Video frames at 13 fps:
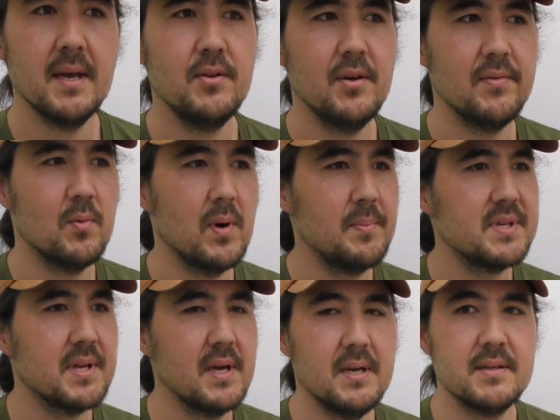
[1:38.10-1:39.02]
Yeah, I do have a
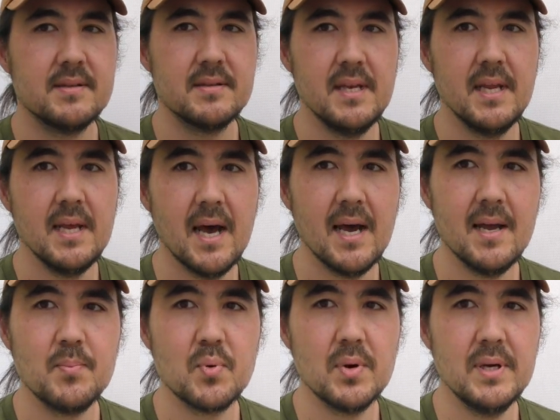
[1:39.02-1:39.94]
website. It's
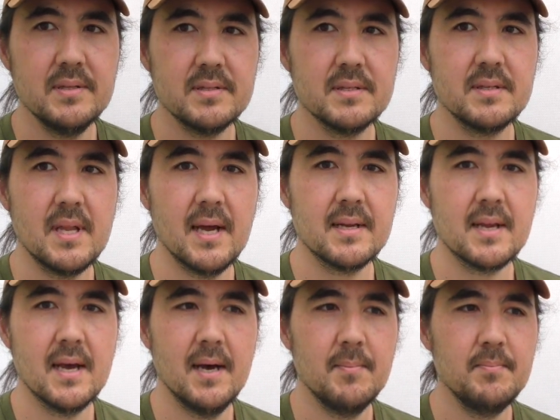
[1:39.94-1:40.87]

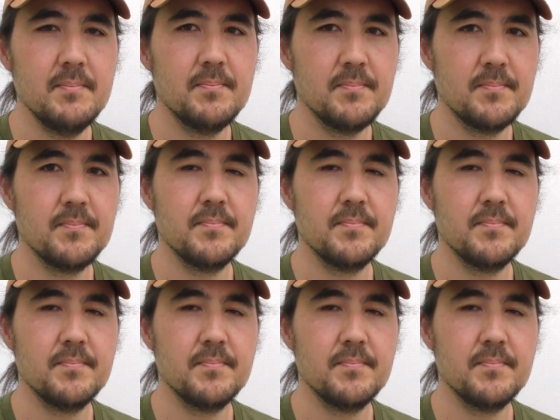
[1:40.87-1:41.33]
kneehighprints.com.